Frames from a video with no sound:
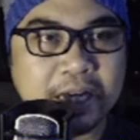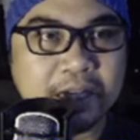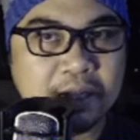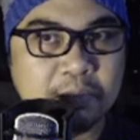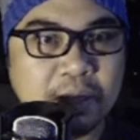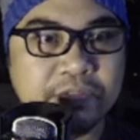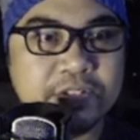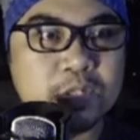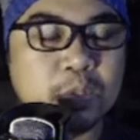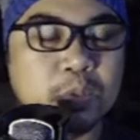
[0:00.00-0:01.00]
debuffs.
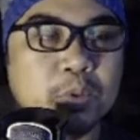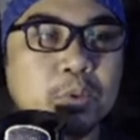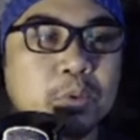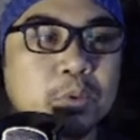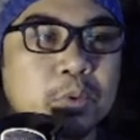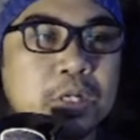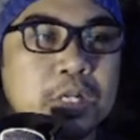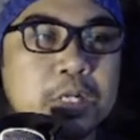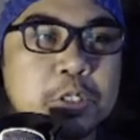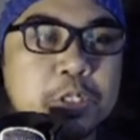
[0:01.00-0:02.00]
So
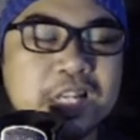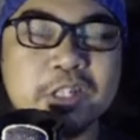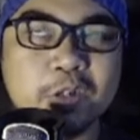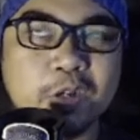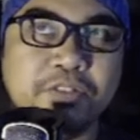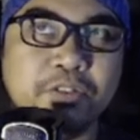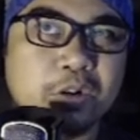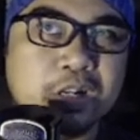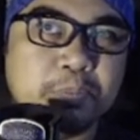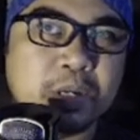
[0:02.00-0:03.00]
she is good
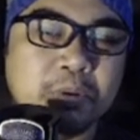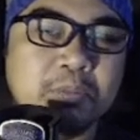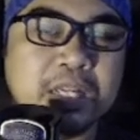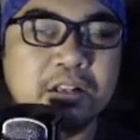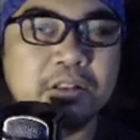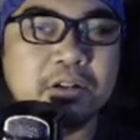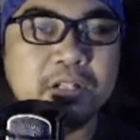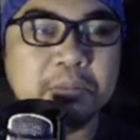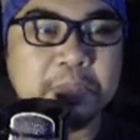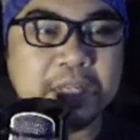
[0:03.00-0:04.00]
for probably another
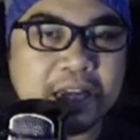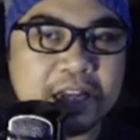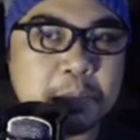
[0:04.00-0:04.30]
DPS,